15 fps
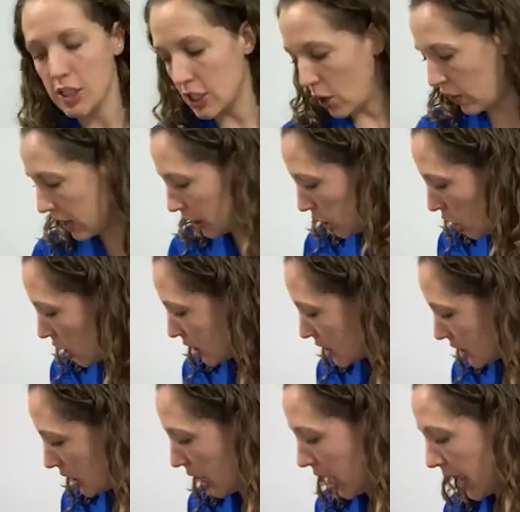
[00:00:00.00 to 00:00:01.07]
So it
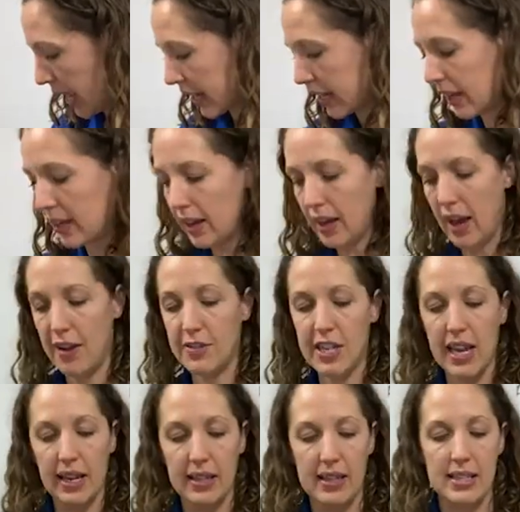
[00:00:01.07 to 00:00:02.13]
looks like I've
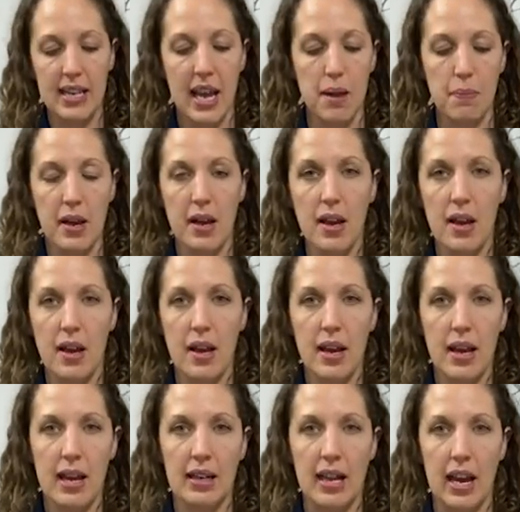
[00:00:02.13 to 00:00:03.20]
taken the tape
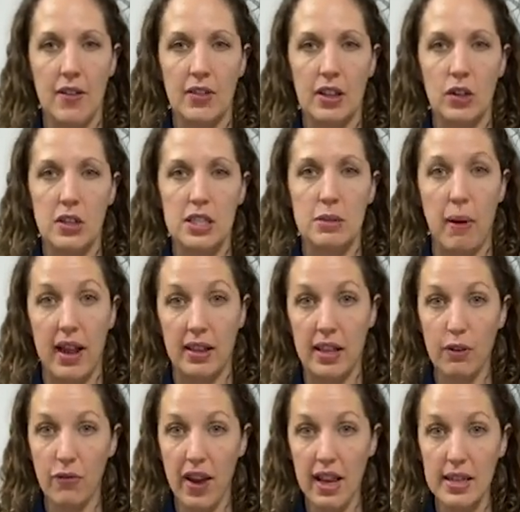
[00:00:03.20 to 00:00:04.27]
in kind of a little
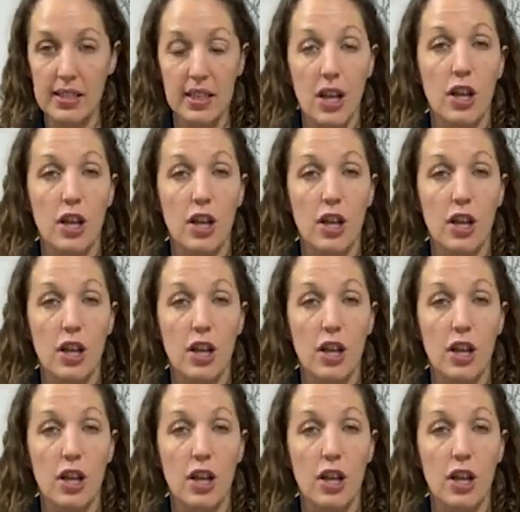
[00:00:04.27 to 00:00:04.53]
smiley face.